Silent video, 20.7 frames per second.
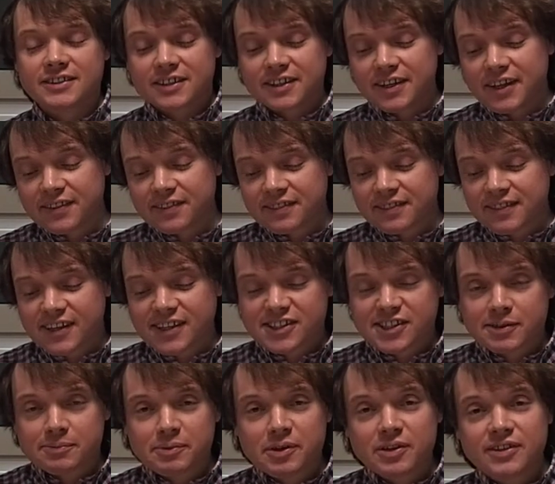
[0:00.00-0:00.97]
And in these
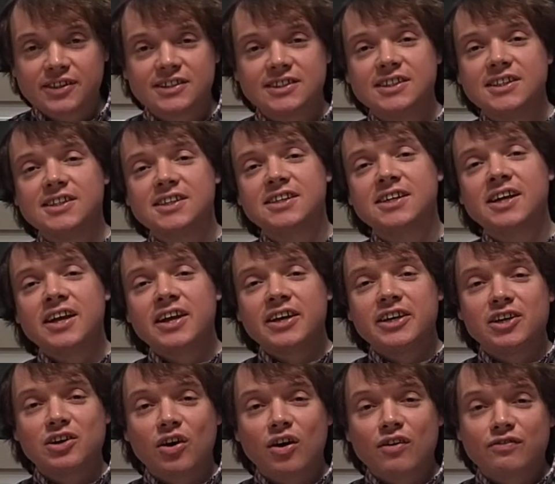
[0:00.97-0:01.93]
communities,
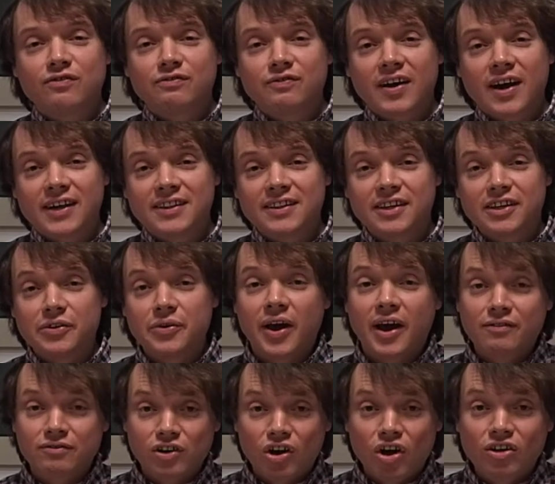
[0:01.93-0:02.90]
you'll often find that you
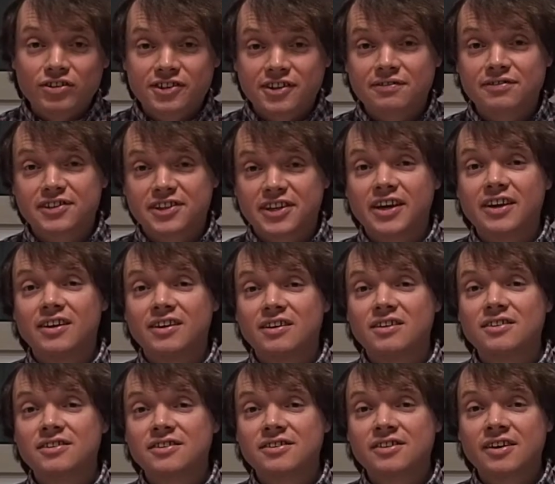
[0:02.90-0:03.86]
have lots of
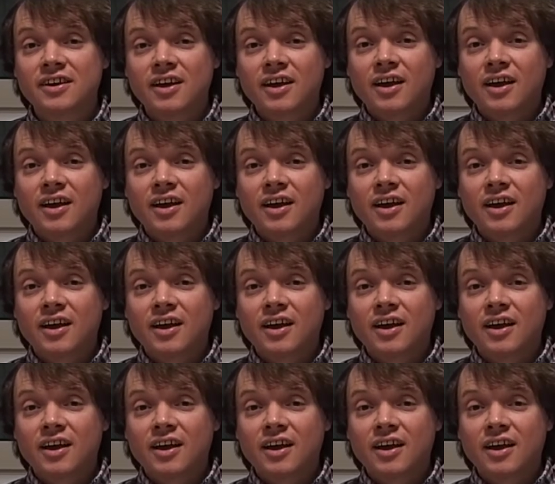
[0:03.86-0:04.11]
skills